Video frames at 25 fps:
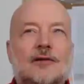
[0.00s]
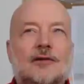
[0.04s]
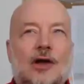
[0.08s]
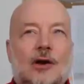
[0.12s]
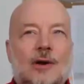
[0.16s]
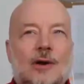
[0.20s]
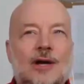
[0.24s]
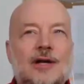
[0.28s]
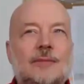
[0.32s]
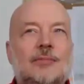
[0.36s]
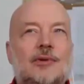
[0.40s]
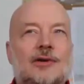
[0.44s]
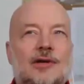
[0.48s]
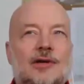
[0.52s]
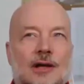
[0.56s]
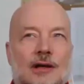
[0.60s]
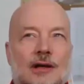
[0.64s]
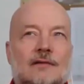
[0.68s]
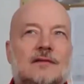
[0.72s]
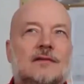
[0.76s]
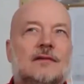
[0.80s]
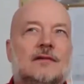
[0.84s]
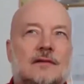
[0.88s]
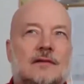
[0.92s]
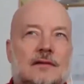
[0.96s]
know anybody
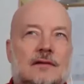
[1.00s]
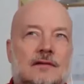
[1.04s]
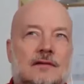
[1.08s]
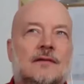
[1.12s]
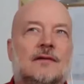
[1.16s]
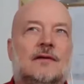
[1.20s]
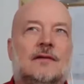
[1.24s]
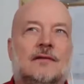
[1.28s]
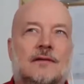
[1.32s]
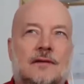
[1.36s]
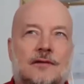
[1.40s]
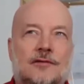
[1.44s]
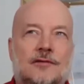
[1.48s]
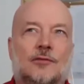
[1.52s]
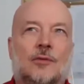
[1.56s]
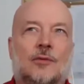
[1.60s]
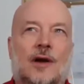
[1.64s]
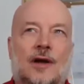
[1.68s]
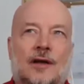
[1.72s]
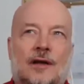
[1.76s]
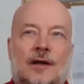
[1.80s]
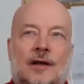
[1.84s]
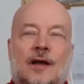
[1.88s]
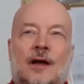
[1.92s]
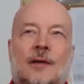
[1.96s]
else who looks at it this
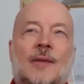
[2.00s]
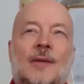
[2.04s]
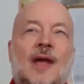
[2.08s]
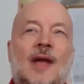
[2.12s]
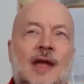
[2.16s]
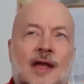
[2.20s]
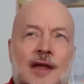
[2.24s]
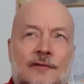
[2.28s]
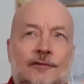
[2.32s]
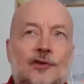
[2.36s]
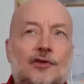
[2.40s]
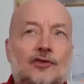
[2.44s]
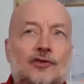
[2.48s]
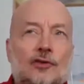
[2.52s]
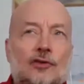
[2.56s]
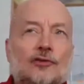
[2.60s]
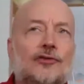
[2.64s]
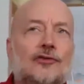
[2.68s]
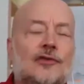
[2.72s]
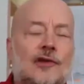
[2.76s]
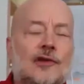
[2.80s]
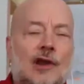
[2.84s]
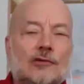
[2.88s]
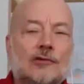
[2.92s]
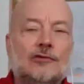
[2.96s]
way. If you talk
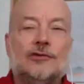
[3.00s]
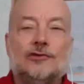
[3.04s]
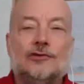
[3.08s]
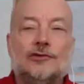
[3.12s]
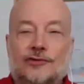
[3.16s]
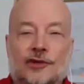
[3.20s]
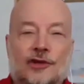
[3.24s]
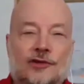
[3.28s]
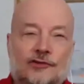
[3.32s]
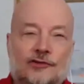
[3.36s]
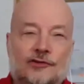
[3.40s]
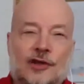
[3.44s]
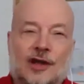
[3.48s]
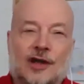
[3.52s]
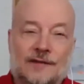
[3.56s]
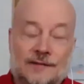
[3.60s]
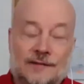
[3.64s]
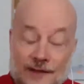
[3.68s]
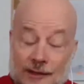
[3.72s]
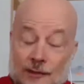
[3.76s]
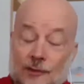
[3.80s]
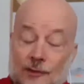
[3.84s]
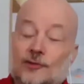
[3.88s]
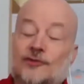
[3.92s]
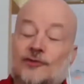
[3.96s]
to the local search guys,
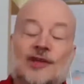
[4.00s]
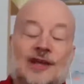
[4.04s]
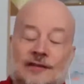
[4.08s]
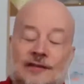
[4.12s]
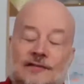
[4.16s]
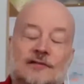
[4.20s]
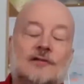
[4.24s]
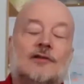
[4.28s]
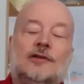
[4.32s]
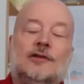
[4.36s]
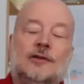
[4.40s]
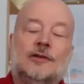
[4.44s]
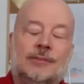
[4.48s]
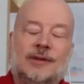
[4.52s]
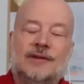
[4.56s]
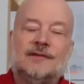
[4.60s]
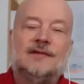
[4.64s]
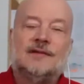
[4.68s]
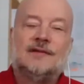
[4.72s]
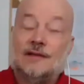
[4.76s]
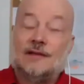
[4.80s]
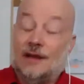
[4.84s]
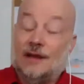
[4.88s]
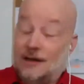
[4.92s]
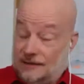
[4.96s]
they'll all say it's not your
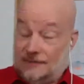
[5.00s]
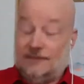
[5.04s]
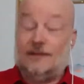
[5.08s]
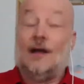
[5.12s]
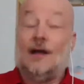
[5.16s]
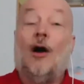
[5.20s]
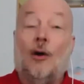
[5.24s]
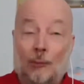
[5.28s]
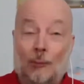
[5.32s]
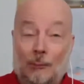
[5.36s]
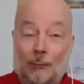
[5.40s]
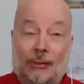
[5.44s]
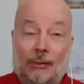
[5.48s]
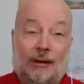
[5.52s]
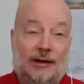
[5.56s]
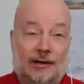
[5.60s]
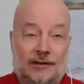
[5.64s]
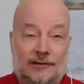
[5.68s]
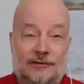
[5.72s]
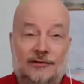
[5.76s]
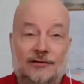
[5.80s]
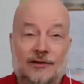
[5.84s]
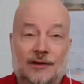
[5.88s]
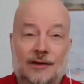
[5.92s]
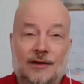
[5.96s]
business card, it's your
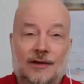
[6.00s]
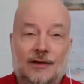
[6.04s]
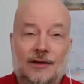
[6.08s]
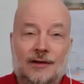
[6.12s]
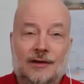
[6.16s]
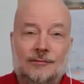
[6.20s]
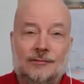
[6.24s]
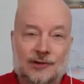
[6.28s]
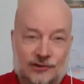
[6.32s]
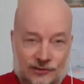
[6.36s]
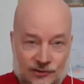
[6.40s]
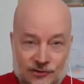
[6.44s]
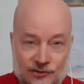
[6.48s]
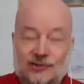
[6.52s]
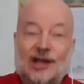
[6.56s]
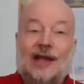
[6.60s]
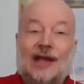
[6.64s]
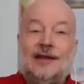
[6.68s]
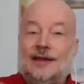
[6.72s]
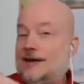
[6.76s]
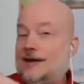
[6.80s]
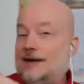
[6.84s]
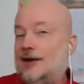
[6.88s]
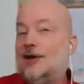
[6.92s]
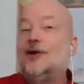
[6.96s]
homepage, which is
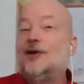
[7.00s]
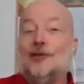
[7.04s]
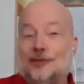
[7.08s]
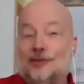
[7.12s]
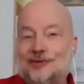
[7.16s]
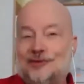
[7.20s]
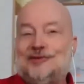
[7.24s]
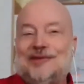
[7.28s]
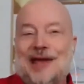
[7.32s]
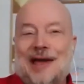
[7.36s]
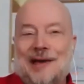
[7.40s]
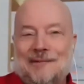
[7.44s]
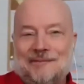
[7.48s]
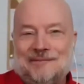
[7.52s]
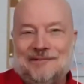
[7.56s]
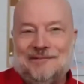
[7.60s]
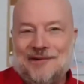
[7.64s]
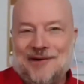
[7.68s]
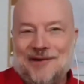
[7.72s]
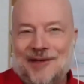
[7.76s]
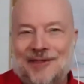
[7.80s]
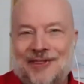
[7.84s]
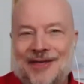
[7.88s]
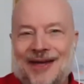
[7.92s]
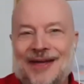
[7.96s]
taking it another step
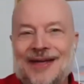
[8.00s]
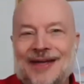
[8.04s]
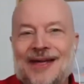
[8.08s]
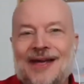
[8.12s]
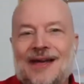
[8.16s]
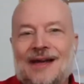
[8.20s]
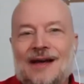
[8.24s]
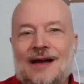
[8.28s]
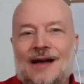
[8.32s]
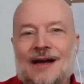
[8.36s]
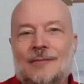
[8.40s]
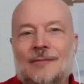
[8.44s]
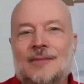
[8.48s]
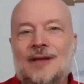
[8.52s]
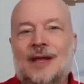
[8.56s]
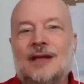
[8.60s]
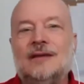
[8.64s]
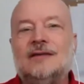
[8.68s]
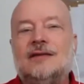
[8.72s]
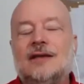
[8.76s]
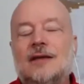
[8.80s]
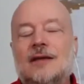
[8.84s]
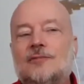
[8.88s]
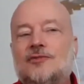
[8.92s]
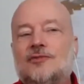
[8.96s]
further.
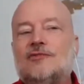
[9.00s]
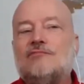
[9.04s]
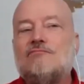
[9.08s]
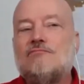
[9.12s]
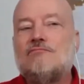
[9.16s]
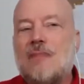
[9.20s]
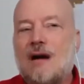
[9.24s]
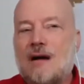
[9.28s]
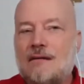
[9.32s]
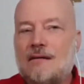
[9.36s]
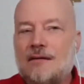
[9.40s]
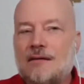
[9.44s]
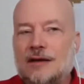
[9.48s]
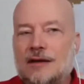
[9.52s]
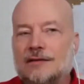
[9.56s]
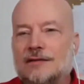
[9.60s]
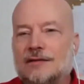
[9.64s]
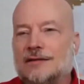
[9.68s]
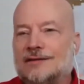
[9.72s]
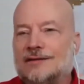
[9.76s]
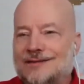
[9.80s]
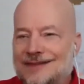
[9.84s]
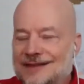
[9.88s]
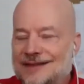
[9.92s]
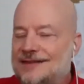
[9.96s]
In terms of
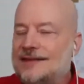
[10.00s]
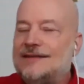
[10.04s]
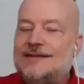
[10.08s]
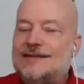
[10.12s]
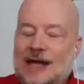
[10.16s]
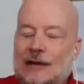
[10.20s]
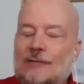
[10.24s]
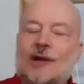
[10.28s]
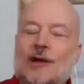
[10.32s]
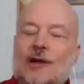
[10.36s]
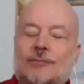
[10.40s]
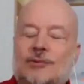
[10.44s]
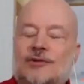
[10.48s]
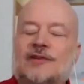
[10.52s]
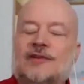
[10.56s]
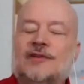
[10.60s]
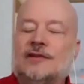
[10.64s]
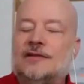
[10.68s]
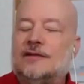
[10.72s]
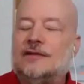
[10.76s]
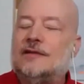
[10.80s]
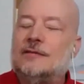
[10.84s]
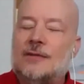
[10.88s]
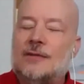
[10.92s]
marketers, this is how I present it to